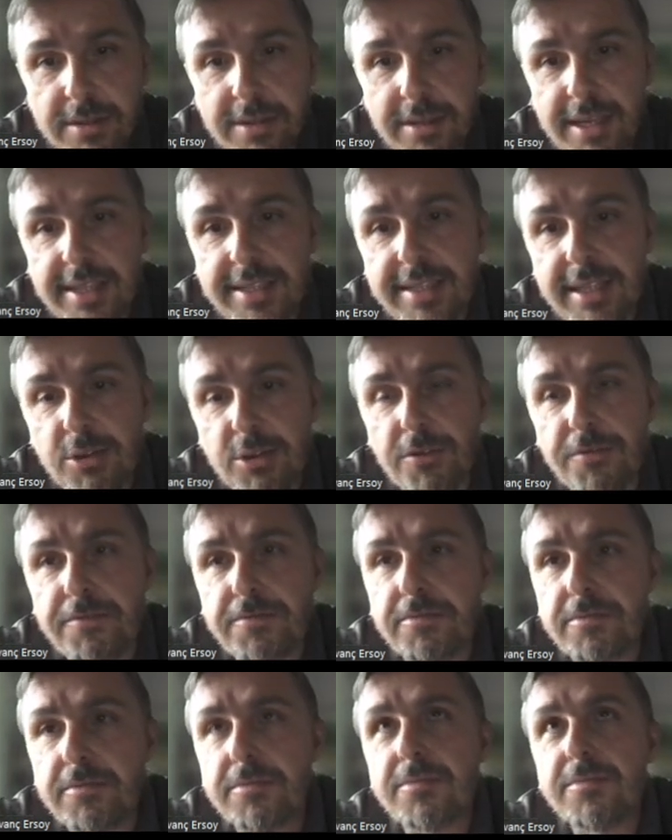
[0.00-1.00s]
instead of
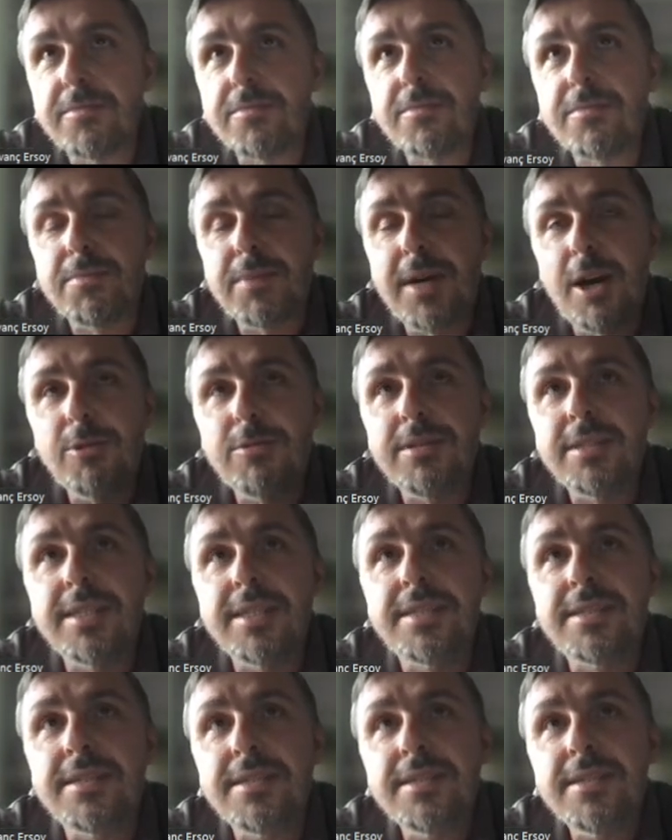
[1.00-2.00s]

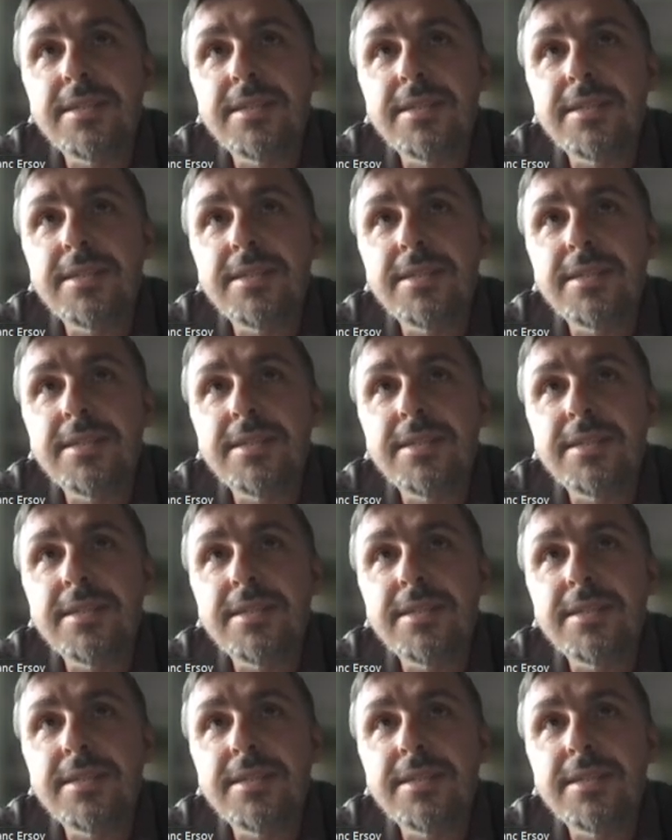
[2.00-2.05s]
bounding